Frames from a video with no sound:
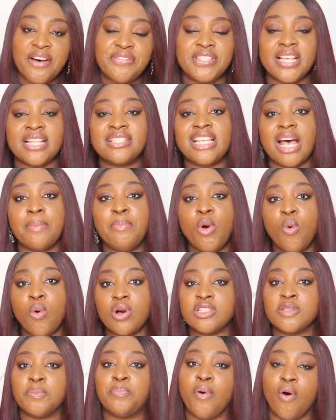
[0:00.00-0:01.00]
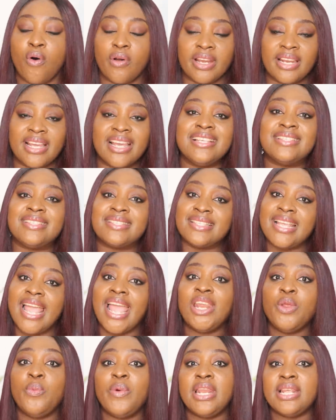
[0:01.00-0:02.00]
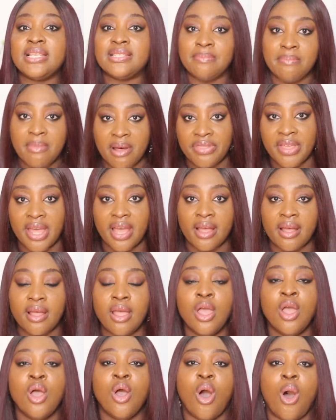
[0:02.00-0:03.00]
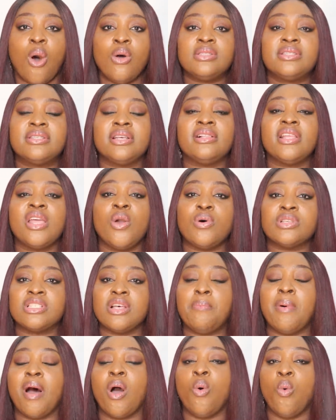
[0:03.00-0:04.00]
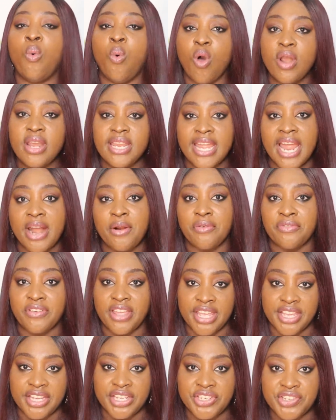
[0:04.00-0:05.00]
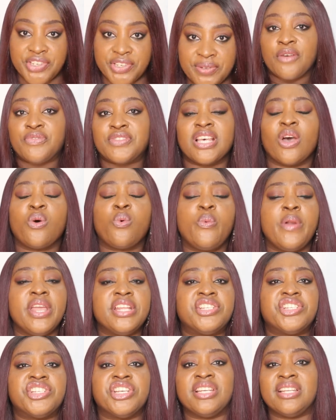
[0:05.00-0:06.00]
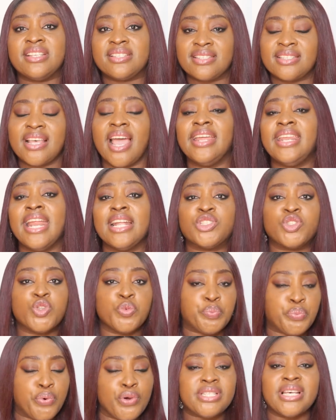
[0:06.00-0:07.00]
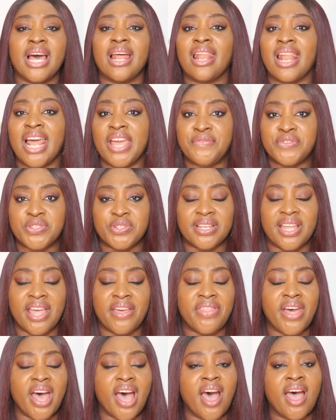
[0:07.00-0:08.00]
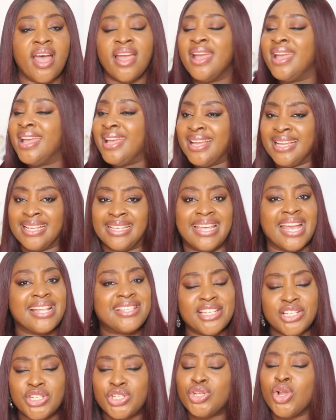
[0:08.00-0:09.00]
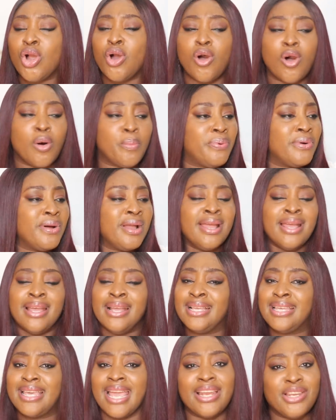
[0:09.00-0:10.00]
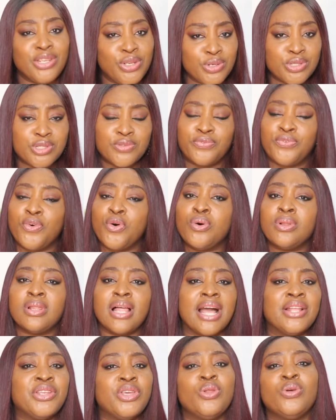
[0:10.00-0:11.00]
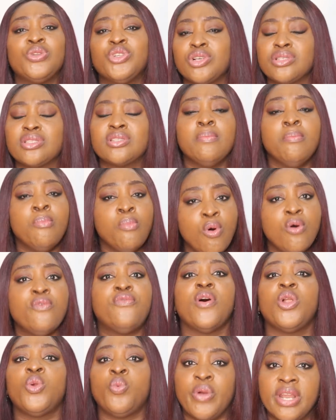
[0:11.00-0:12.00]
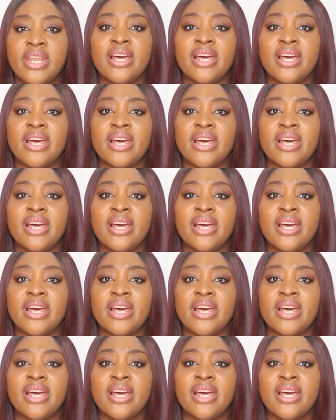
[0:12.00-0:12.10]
After Thabo was born, he stayed with his mother until he was about 1 year of age, after which she decided to put her life together, get a job, get useful, and, you know, just to move on